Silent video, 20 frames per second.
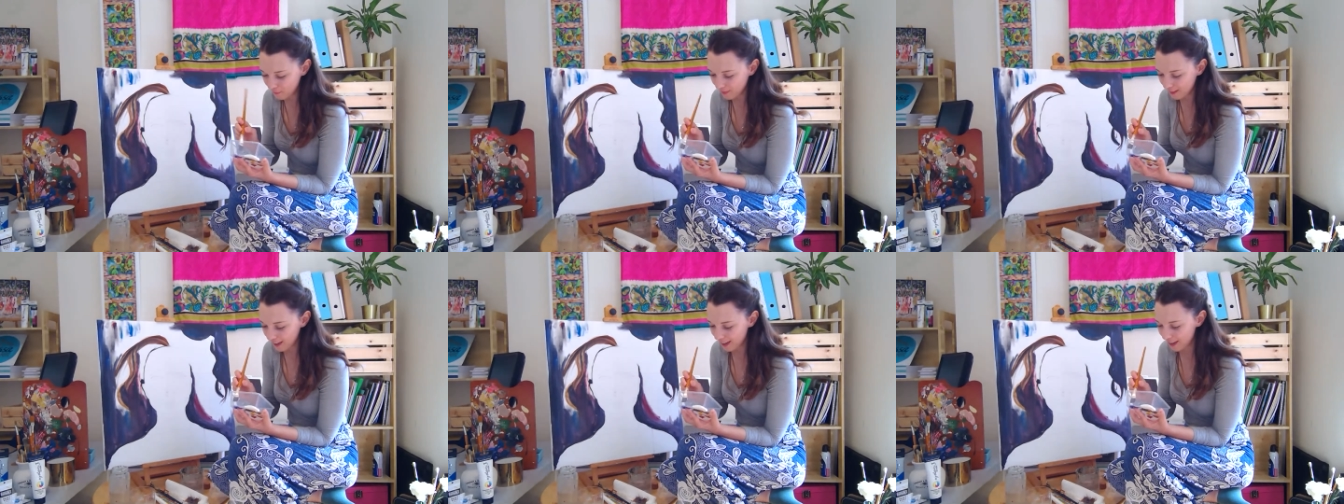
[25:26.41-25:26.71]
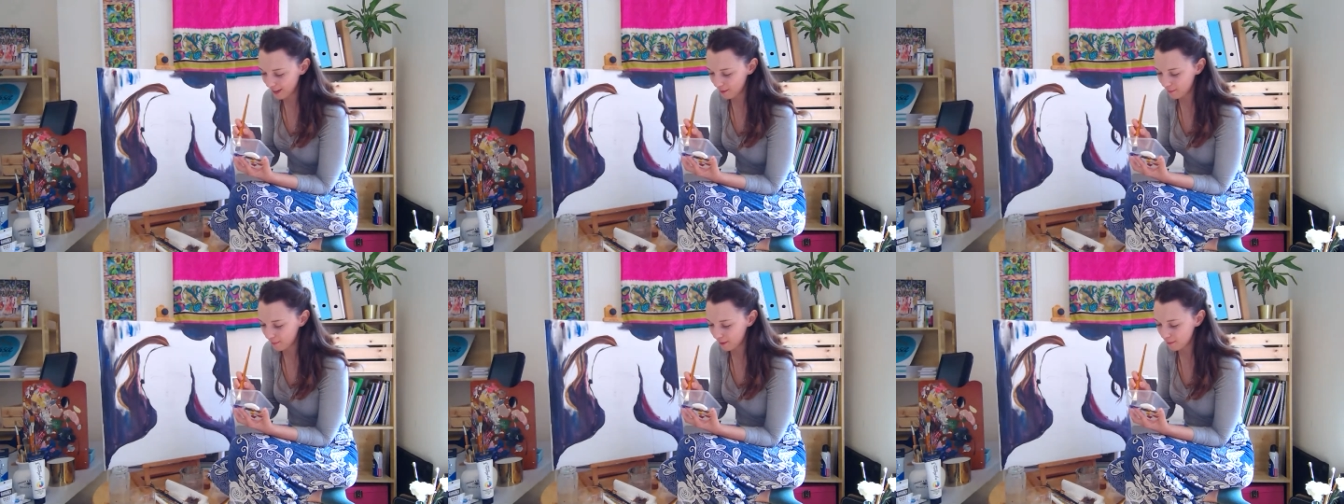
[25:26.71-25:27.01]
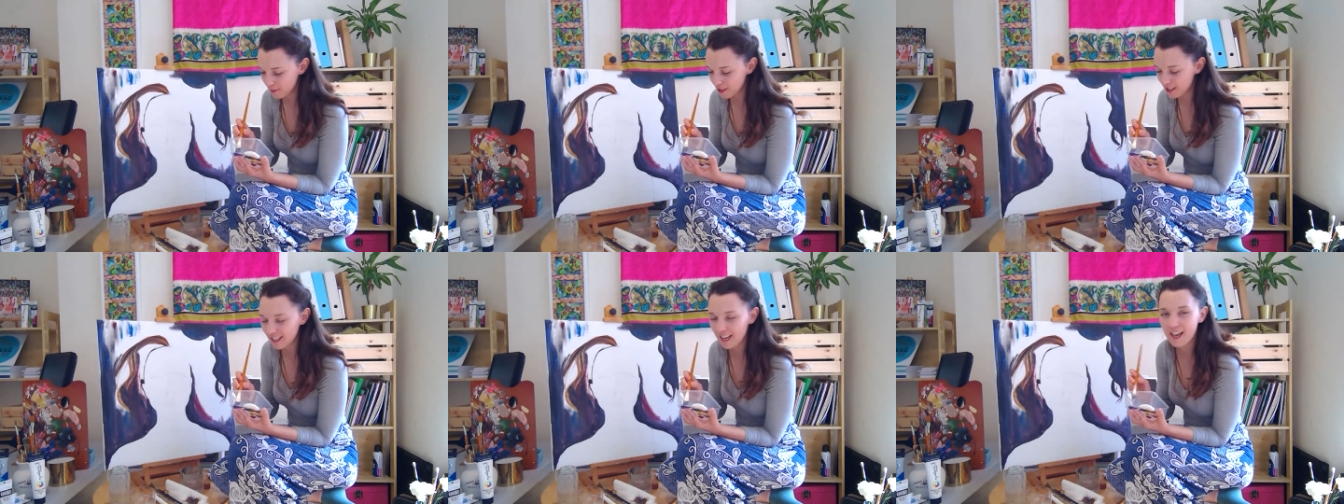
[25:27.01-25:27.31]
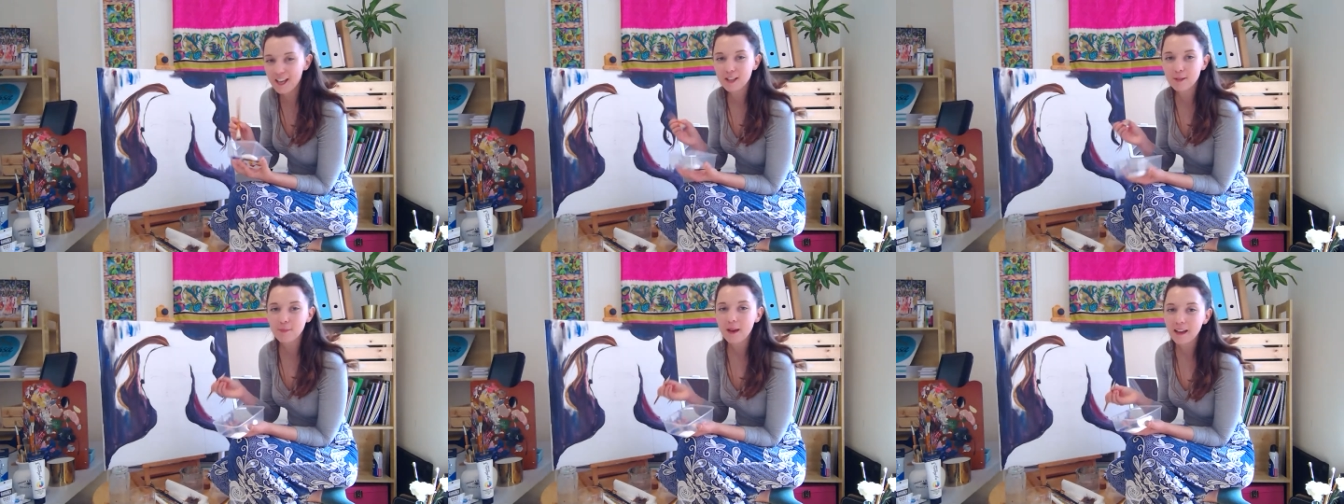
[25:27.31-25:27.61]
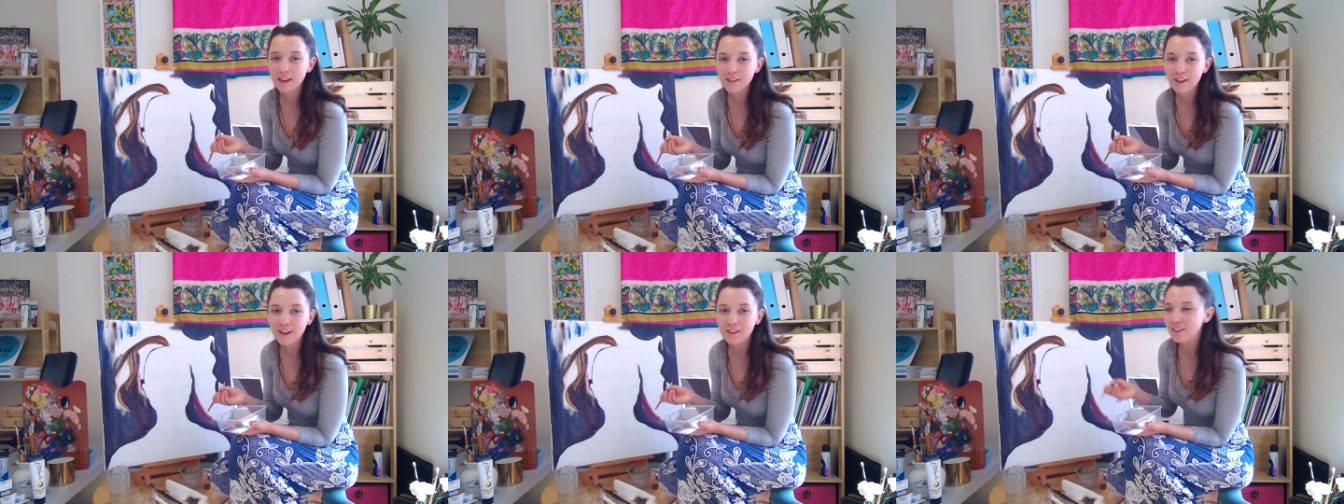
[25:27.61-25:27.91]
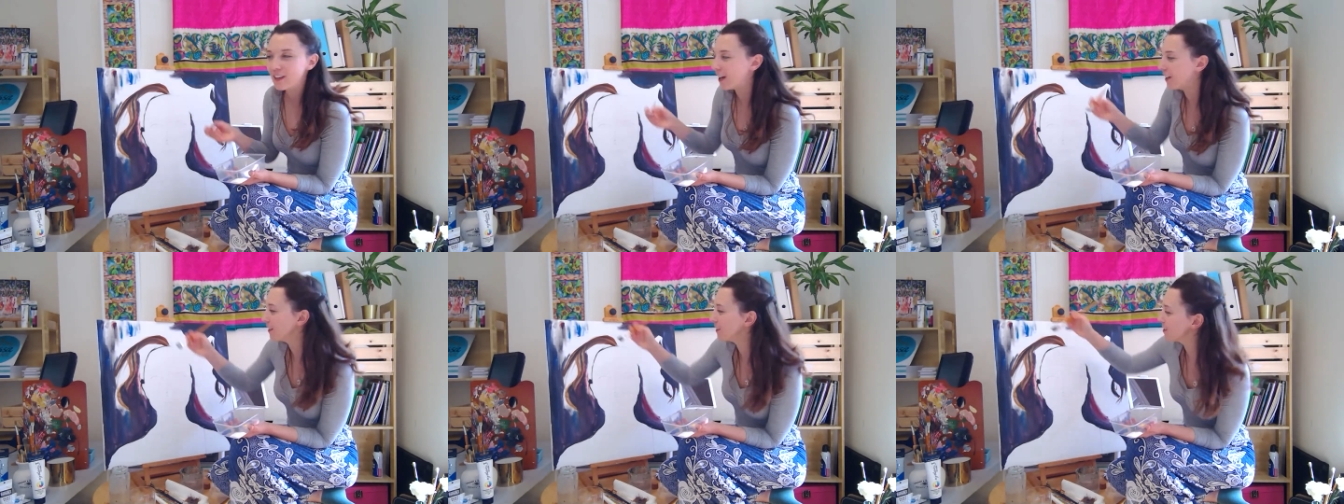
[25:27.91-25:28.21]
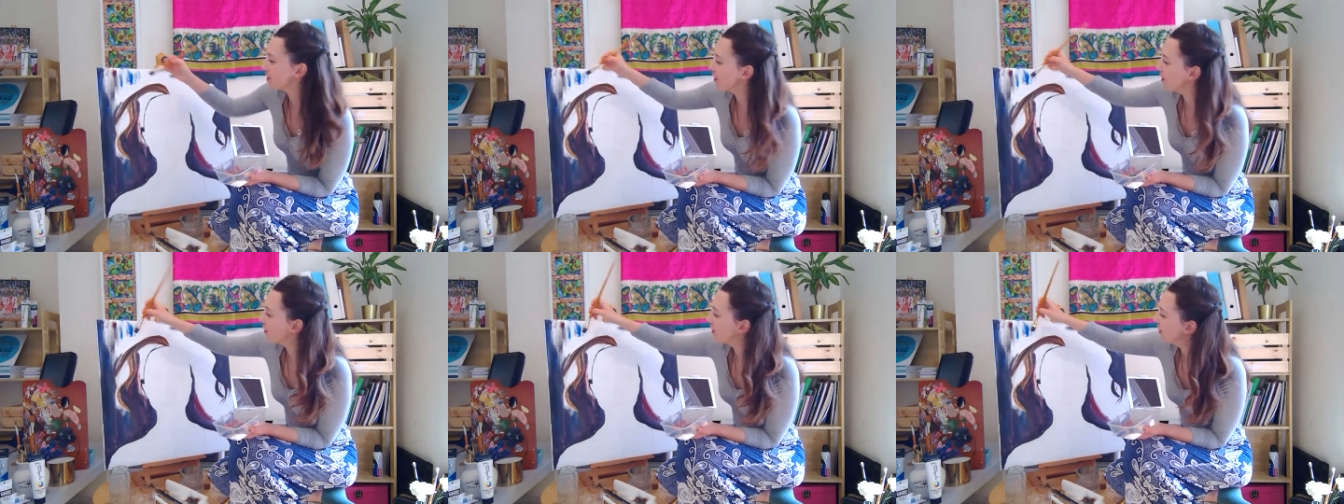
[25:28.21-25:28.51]
I'm just getting the background colours
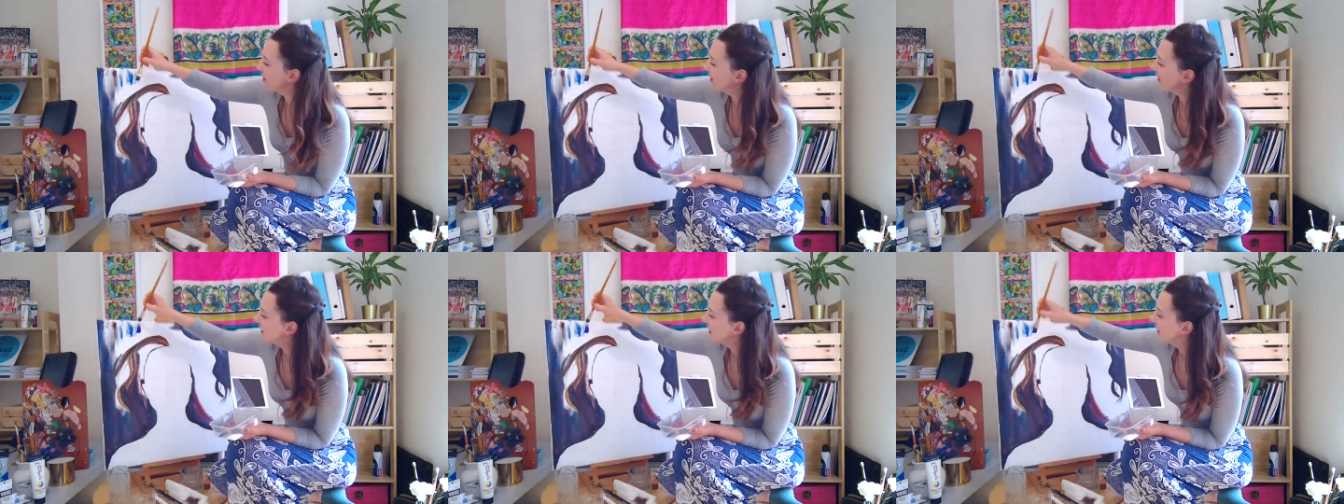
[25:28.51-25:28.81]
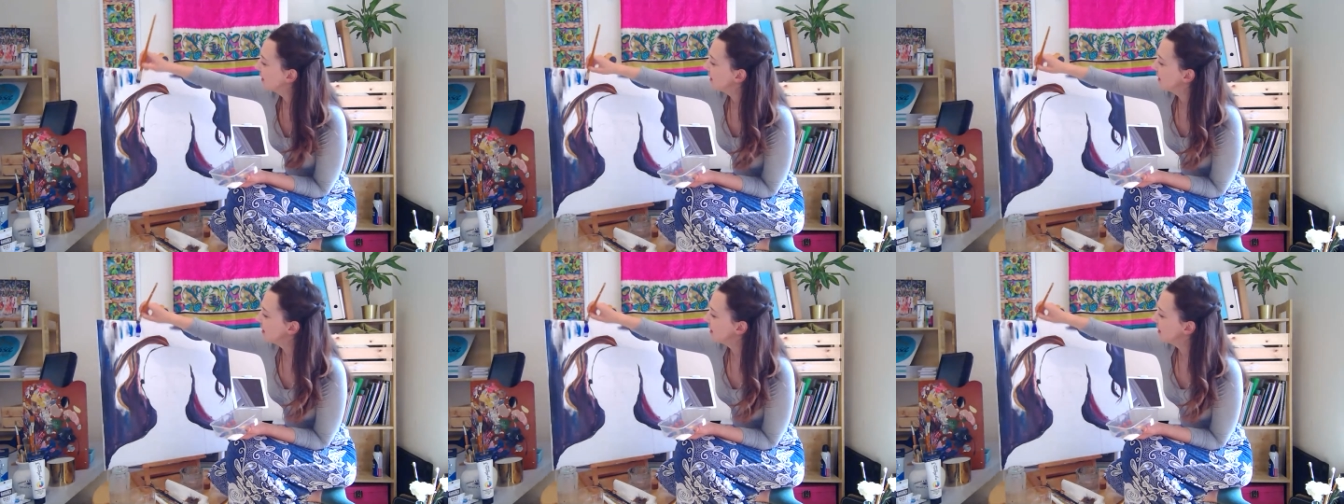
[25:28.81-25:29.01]
on.